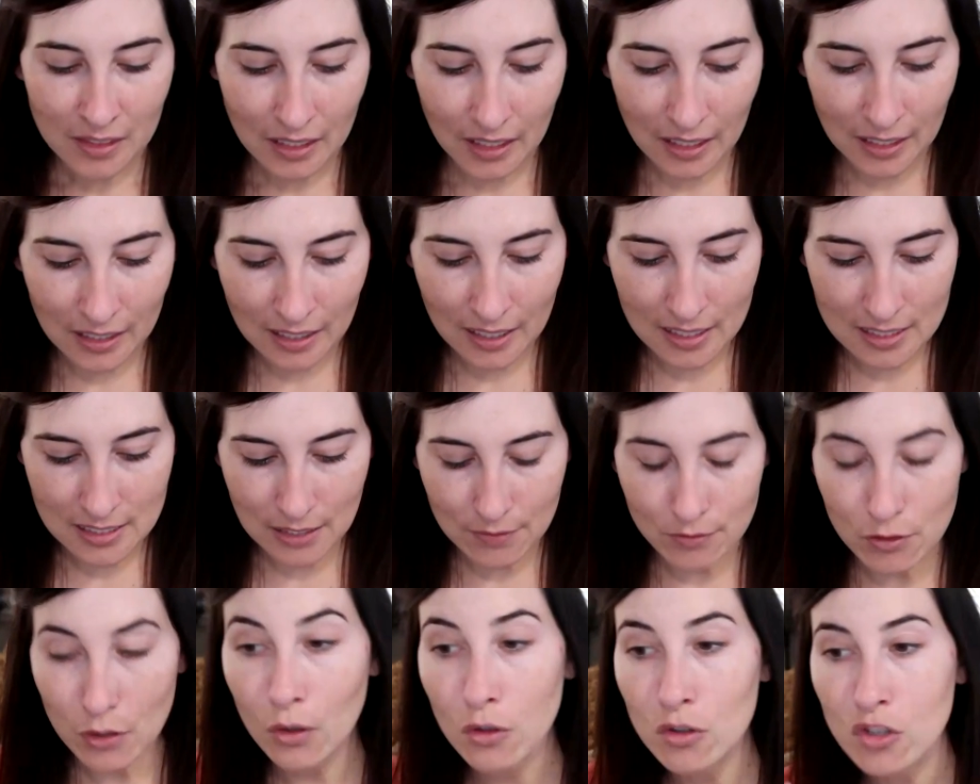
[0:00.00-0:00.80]
And as
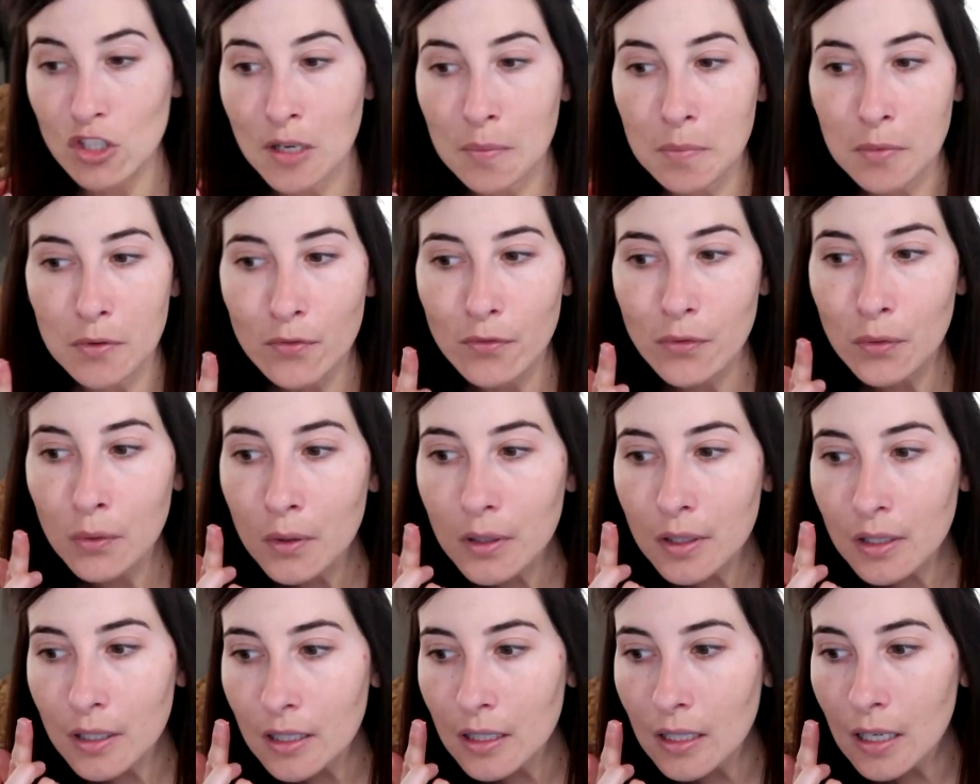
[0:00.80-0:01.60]
I've told y'all
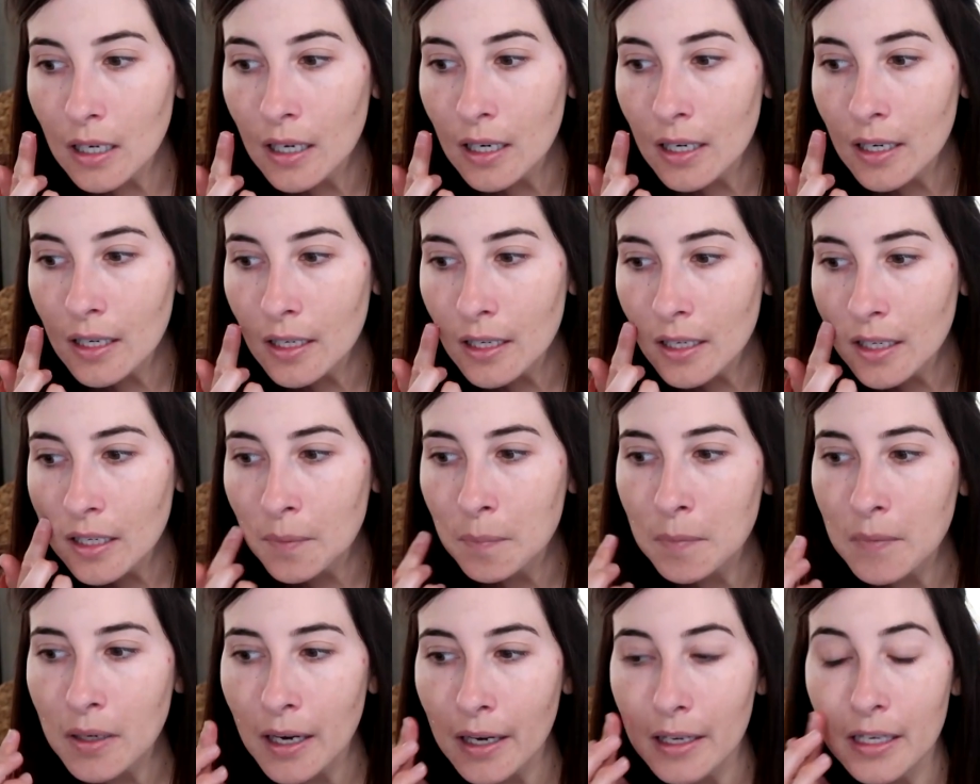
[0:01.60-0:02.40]
before, I
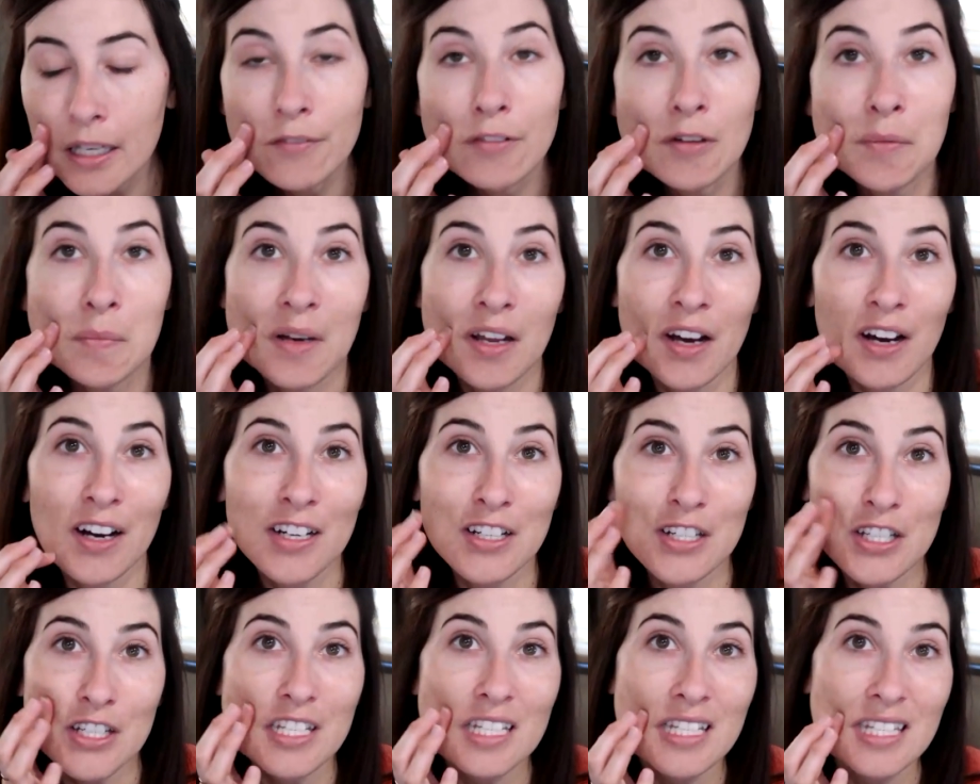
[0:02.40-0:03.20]
am kind of
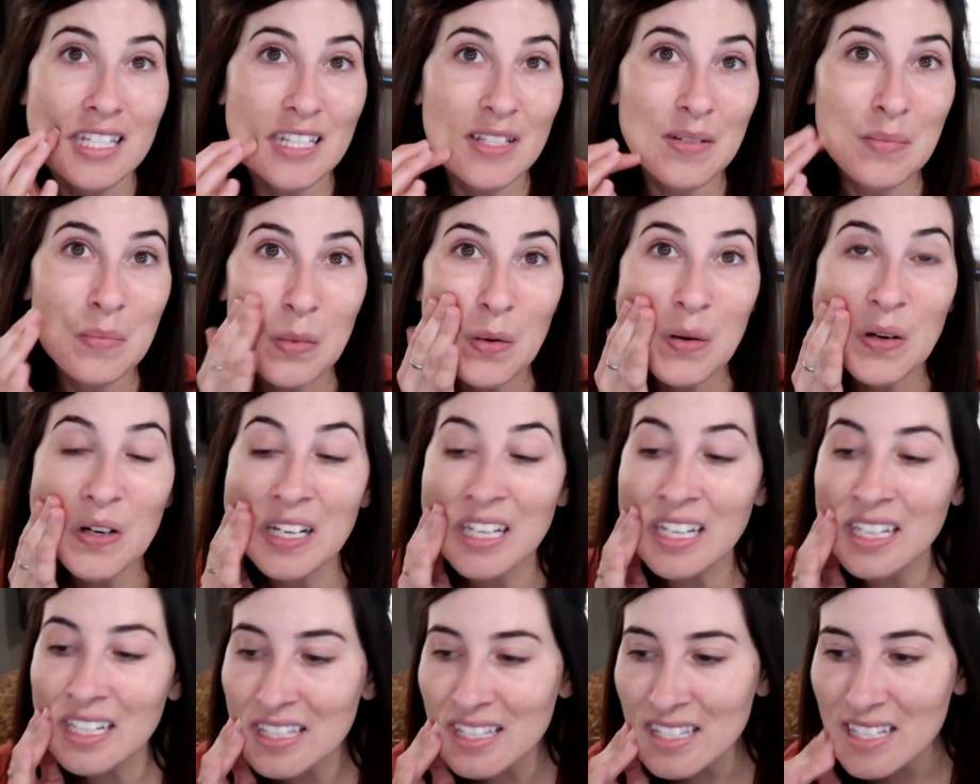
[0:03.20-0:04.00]
obnoxious in the
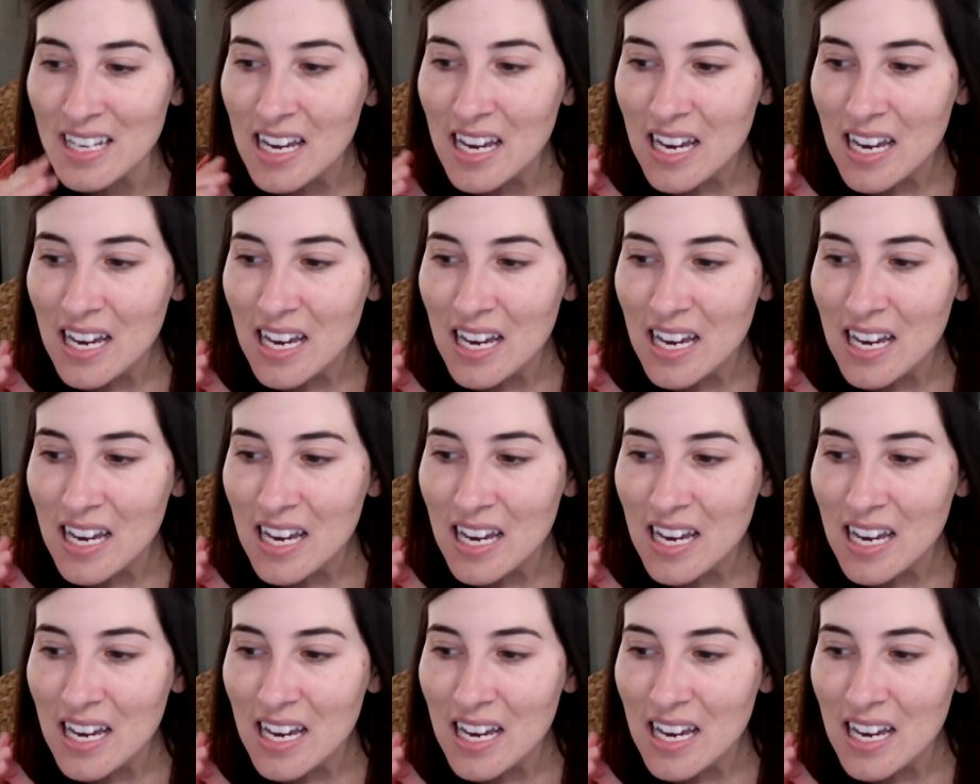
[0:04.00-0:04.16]
mornings